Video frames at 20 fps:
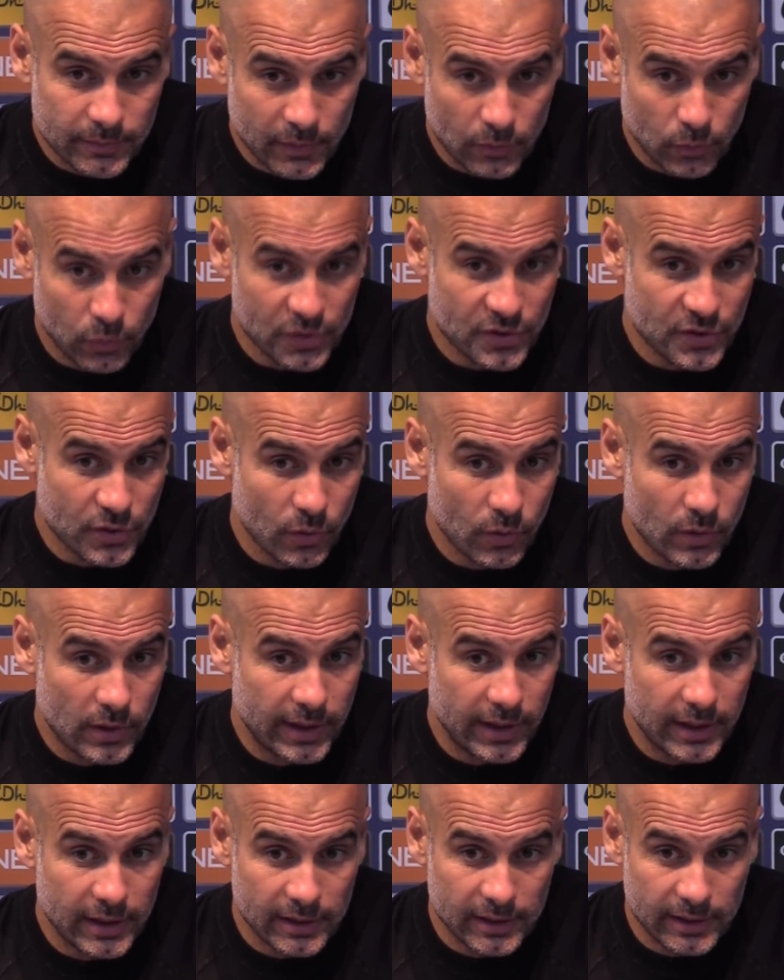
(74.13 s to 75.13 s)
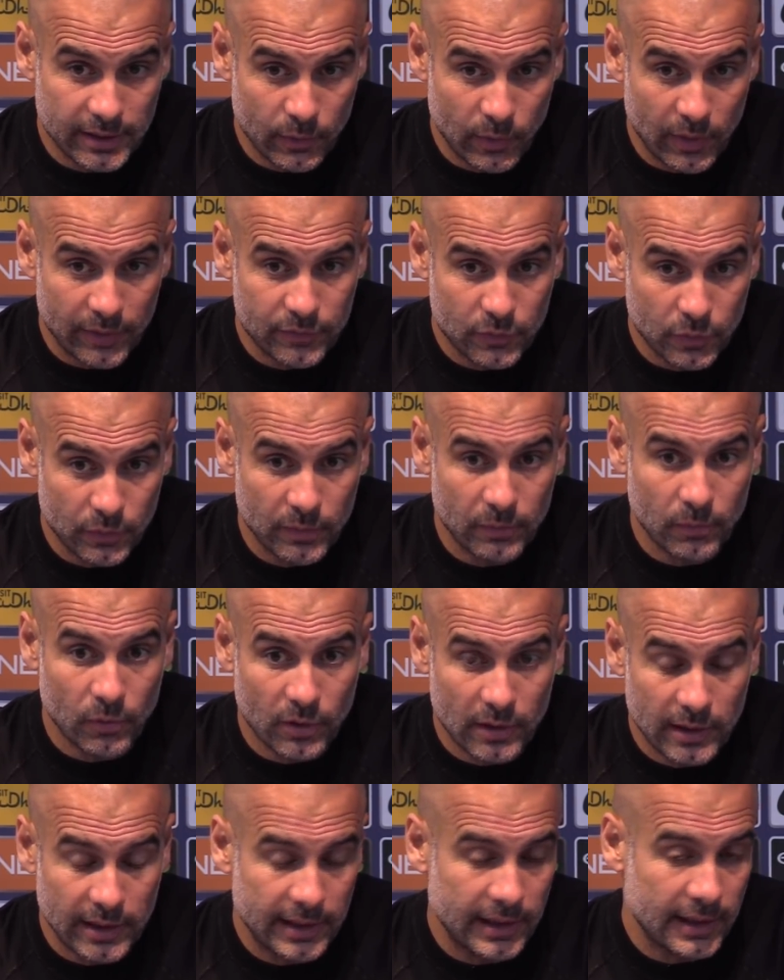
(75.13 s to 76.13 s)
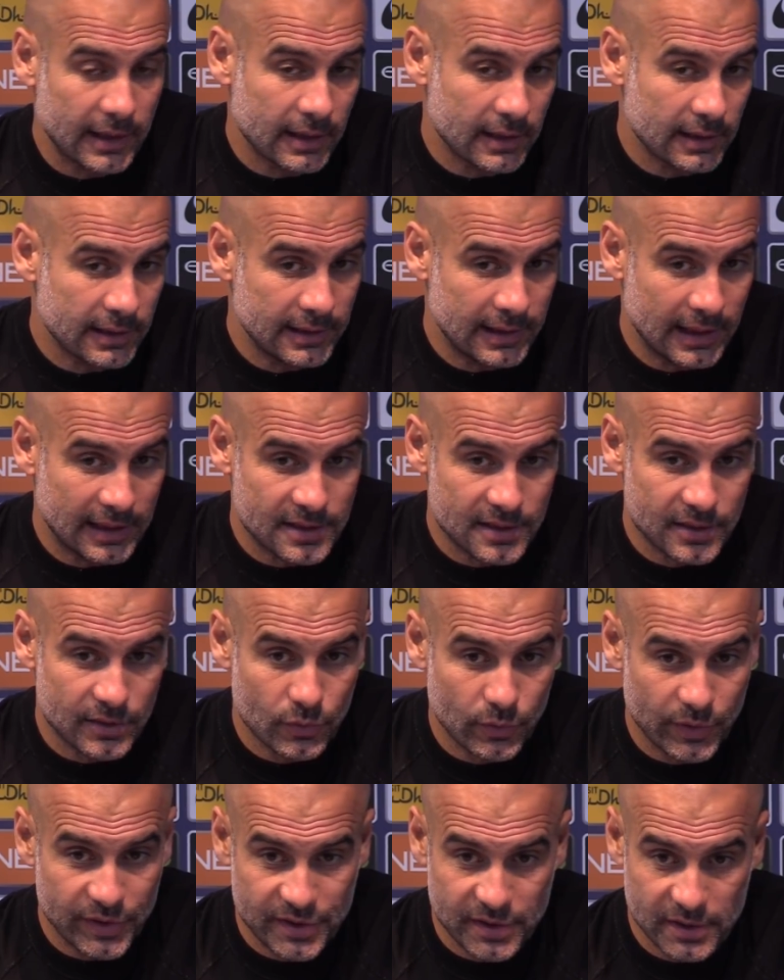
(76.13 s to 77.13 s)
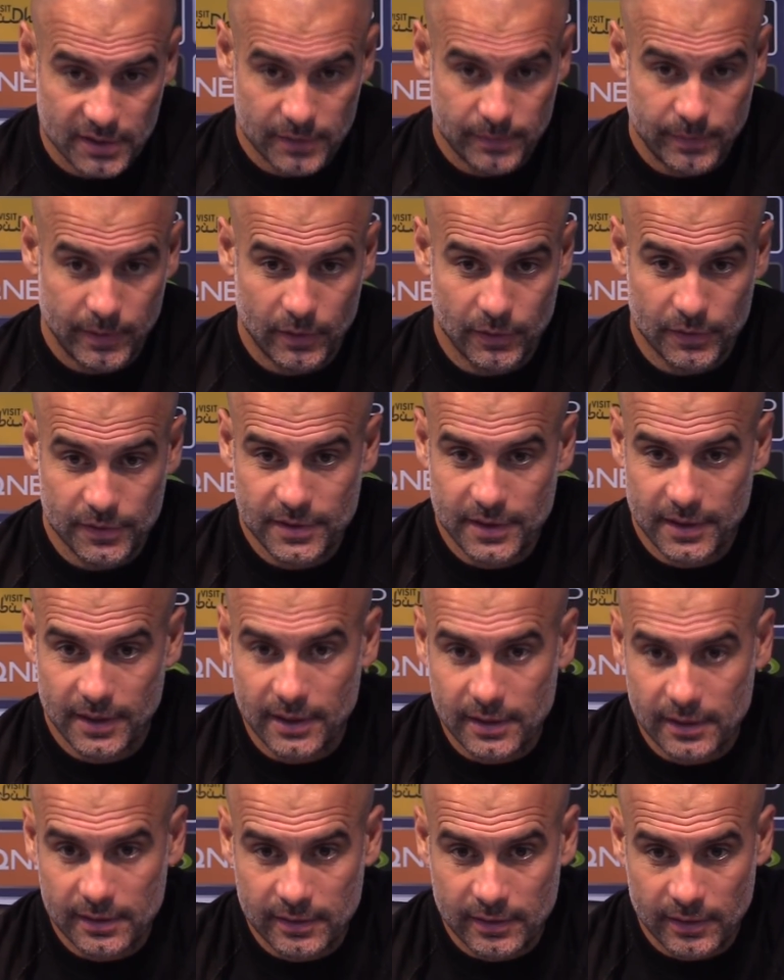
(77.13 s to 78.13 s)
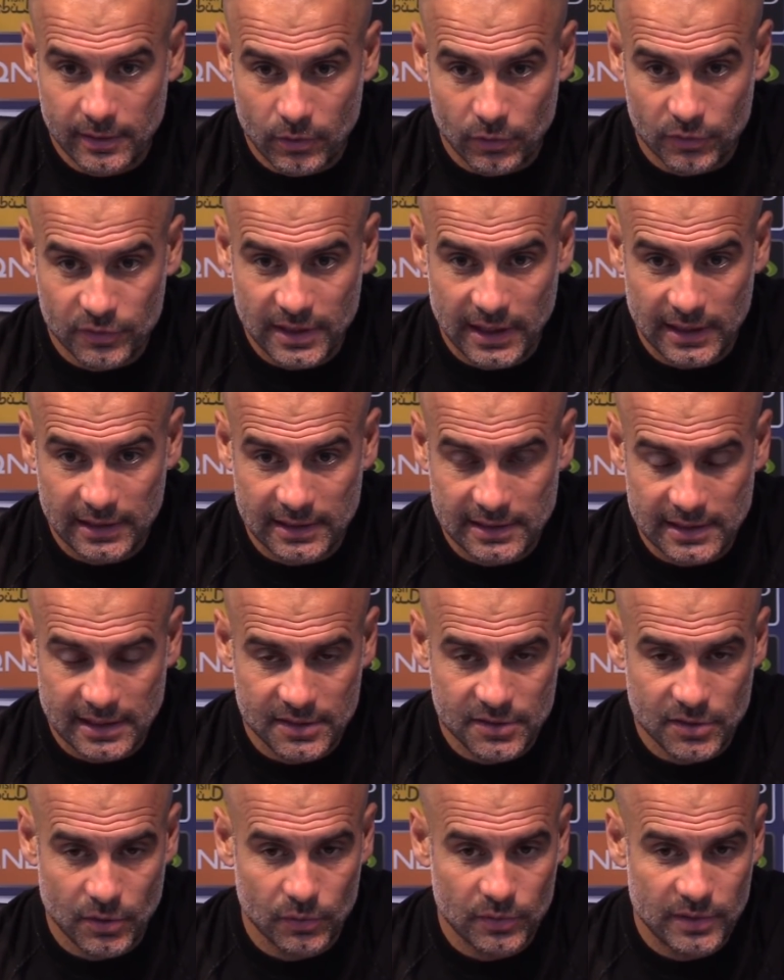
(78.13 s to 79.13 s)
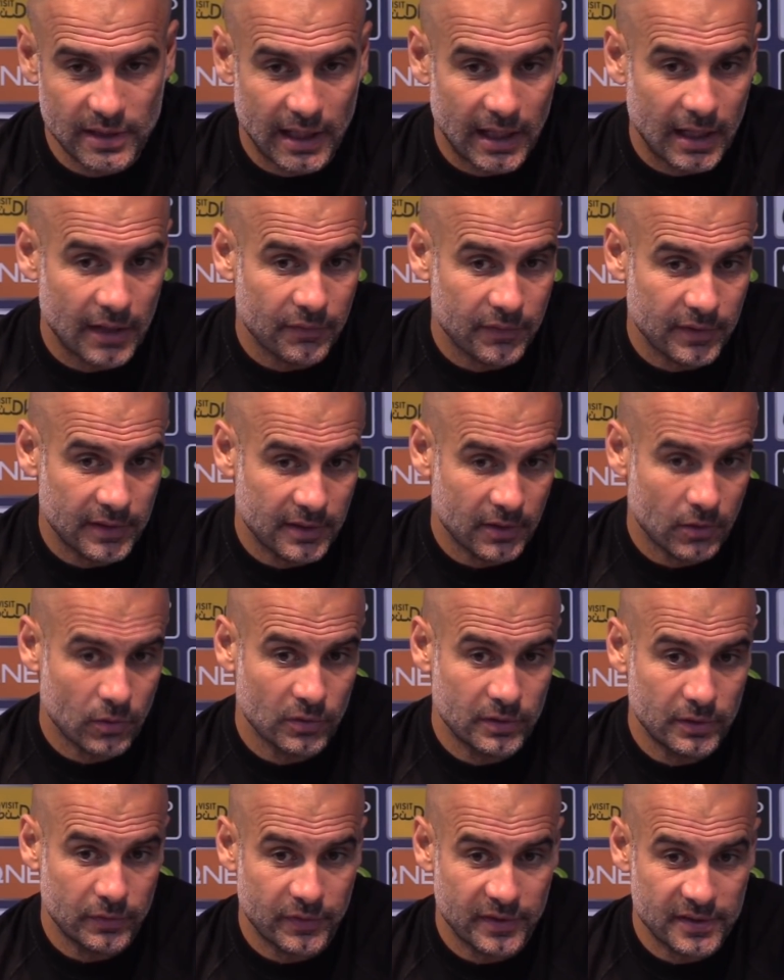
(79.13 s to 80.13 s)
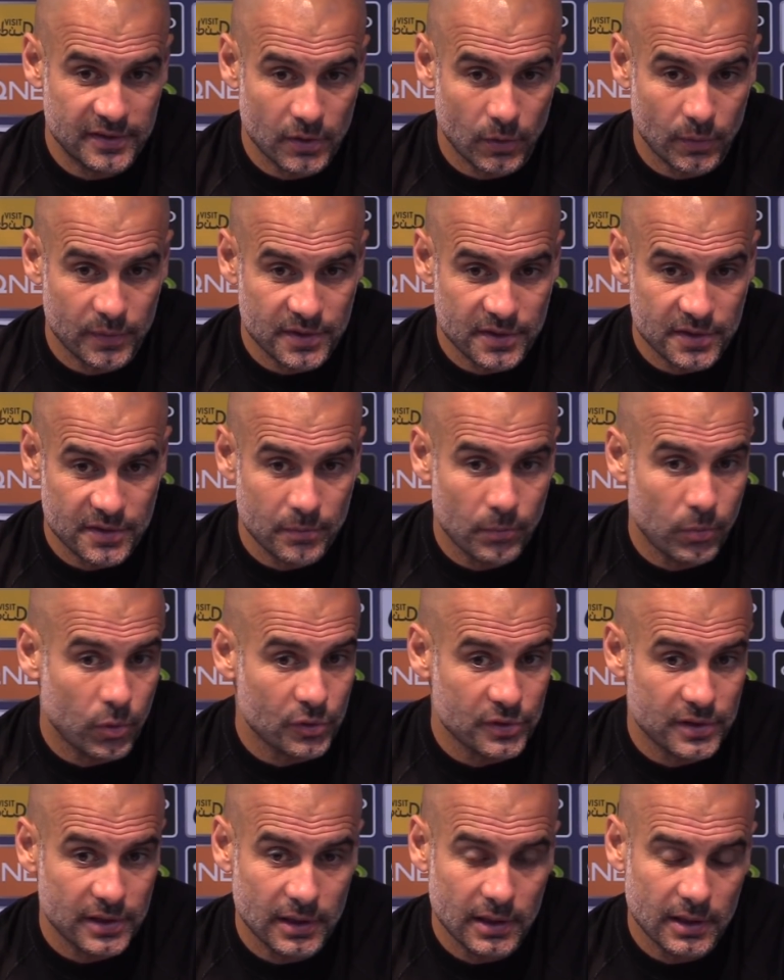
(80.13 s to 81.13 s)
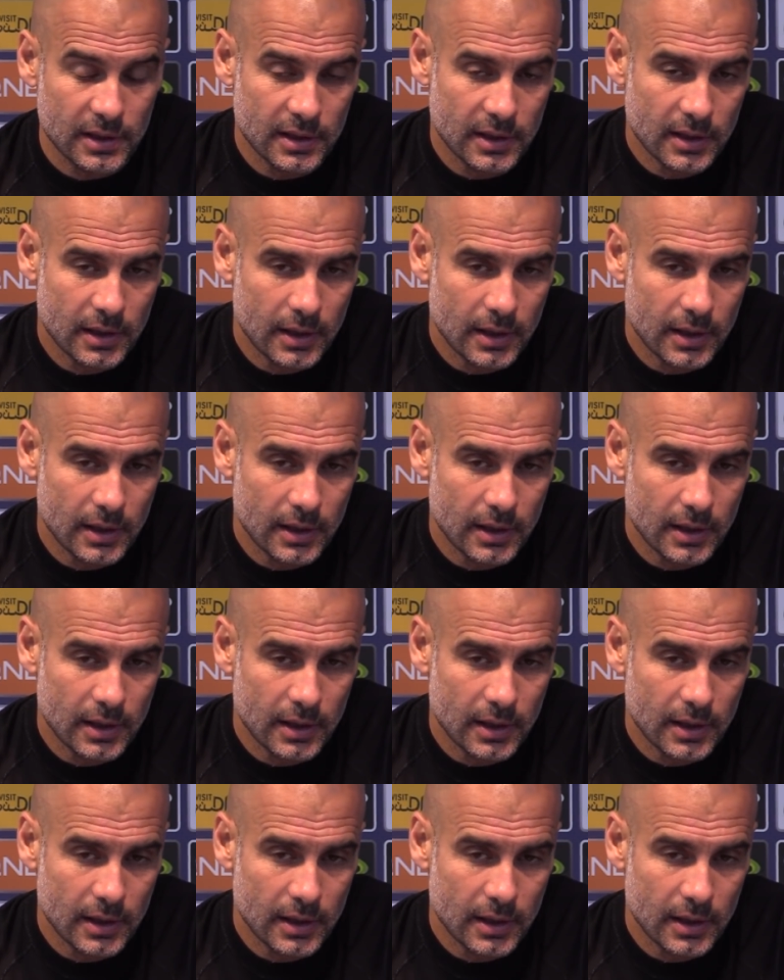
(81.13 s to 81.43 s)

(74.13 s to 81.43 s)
It was so clear, and we have to be more clinical in that situations because uh, the contenders are so tough, and the goal difference always is important.